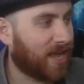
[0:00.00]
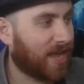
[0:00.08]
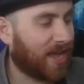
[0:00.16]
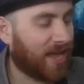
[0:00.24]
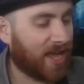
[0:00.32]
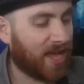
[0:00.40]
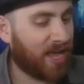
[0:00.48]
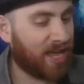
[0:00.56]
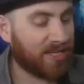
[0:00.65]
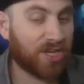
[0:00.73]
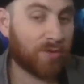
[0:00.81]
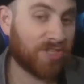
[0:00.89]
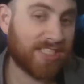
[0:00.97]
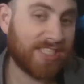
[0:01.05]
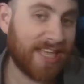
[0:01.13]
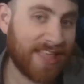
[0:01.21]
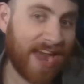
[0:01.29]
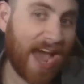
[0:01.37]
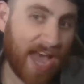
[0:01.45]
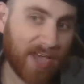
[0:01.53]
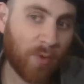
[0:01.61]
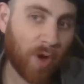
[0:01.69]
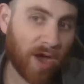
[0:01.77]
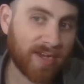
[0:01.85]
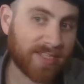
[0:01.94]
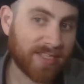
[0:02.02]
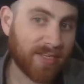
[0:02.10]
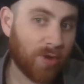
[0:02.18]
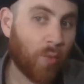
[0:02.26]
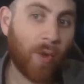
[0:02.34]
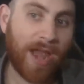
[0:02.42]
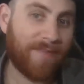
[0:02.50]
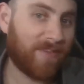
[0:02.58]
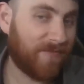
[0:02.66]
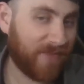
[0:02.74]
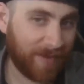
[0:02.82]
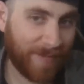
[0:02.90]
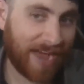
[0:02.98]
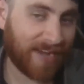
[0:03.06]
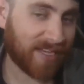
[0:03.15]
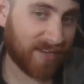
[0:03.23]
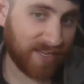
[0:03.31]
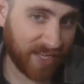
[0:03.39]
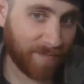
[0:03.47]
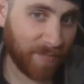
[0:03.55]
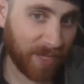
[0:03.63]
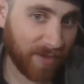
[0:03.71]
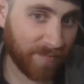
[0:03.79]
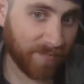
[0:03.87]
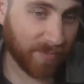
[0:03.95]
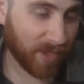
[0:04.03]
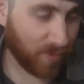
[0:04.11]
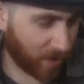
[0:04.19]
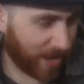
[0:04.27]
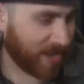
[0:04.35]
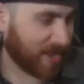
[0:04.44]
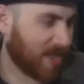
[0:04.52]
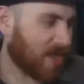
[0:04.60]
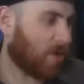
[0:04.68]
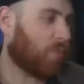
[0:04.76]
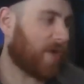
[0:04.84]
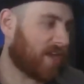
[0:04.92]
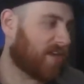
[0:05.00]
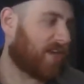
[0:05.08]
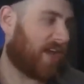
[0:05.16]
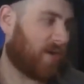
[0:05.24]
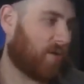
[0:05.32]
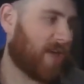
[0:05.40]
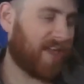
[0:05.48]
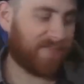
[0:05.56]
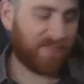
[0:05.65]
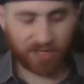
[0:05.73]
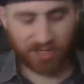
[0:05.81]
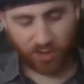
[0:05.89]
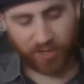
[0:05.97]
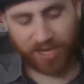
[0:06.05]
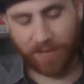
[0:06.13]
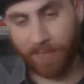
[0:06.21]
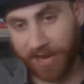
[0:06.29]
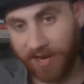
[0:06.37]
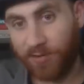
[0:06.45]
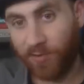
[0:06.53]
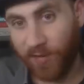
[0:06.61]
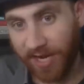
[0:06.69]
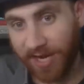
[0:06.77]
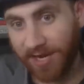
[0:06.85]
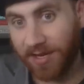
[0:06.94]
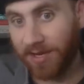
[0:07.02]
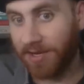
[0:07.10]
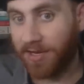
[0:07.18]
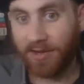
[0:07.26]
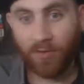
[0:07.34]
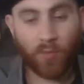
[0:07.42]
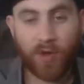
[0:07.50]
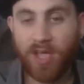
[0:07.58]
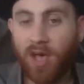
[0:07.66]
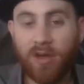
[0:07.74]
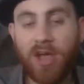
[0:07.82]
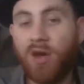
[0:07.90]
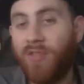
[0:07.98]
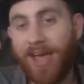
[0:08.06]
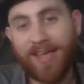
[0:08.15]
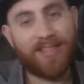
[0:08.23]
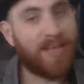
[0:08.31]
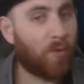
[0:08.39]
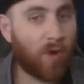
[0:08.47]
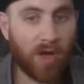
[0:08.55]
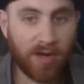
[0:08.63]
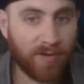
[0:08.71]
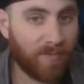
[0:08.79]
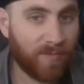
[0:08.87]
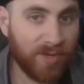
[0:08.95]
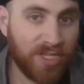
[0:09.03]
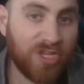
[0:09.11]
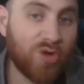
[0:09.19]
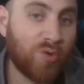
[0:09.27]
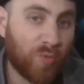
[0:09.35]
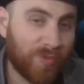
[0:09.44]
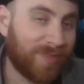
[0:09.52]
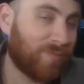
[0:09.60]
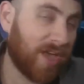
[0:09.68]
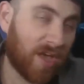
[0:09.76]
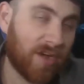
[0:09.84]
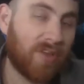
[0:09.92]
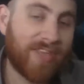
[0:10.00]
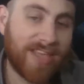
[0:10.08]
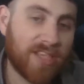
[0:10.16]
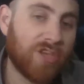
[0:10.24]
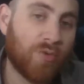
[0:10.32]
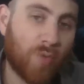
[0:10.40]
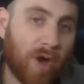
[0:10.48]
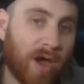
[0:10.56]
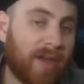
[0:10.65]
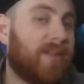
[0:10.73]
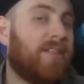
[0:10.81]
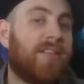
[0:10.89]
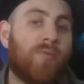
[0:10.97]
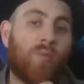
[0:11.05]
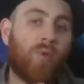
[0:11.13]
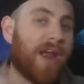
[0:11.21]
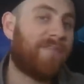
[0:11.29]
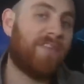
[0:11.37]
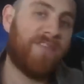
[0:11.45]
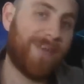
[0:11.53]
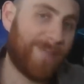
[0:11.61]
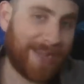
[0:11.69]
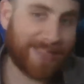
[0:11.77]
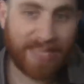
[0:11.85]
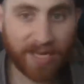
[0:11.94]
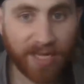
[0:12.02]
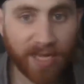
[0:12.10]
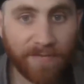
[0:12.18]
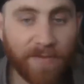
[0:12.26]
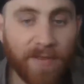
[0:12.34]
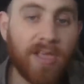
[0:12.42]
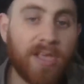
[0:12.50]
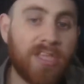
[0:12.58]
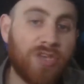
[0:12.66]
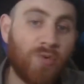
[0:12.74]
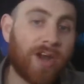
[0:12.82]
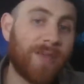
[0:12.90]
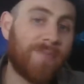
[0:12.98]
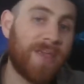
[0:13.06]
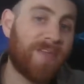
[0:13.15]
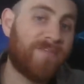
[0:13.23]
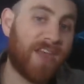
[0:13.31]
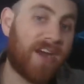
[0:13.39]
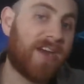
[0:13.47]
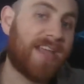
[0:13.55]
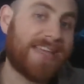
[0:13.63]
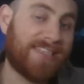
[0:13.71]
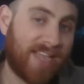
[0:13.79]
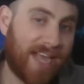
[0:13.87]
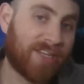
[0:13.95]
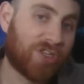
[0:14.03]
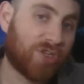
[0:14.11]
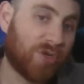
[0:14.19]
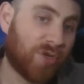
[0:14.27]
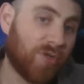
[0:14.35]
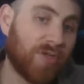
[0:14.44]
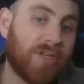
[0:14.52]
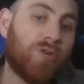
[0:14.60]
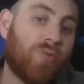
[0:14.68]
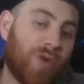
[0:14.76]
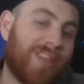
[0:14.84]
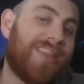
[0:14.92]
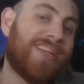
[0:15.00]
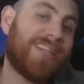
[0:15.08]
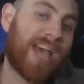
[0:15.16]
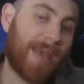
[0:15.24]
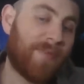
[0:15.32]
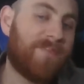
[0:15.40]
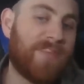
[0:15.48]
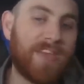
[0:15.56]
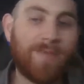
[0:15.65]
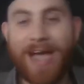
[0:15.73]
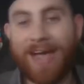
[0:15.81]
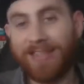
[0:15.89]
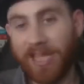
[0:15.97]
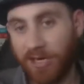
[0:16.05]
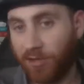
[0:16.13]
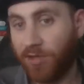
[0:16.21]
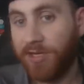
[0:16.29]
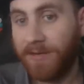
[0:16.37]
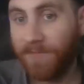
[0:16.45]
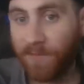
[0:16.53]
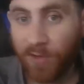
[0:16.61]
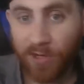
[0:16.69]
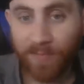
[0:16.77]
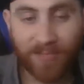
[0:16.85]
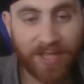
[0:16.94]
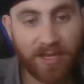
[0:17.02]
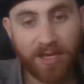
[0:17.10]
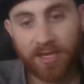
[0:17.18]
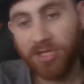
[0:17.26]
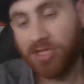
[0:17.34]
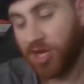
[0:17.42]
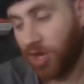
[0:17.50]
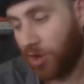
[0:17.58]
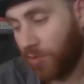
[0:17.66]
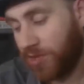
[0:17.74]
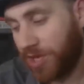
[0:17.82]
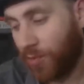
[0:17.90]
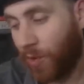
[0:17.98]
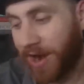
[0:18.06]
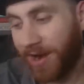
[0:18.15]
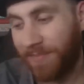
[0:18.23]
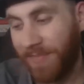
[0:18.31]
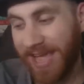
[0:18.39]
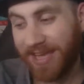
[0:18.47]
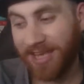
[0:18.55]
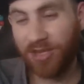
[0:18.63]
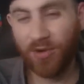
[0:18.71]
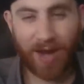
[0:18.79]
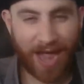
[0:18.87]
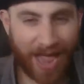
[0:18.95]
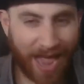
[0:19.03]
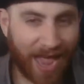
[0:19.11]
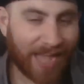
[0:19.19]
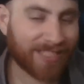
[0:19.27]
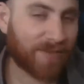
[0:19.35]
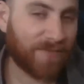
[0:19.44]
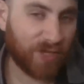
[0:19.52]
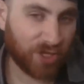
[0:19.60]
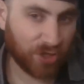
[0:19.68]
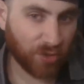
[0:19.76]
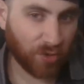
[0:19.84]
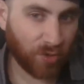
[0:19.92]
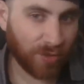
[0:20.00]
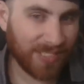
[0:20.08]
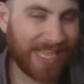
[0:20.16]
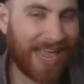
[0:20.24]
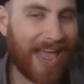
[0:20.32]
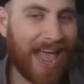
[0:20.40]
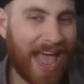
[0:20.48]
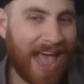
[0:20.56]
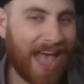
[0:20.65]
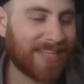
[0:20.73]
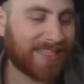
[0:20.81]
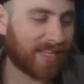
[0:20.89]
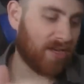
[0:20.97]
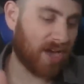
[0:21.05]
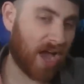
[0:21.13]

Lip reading: don't just say that I want whatever feedback you can give me, right? We know if you're doing a beta read, we all know that we all know that you want whatever feedback they can give. You want to be very intentional with the type of feedback that you're looking for. So you want to make your ask for your goals as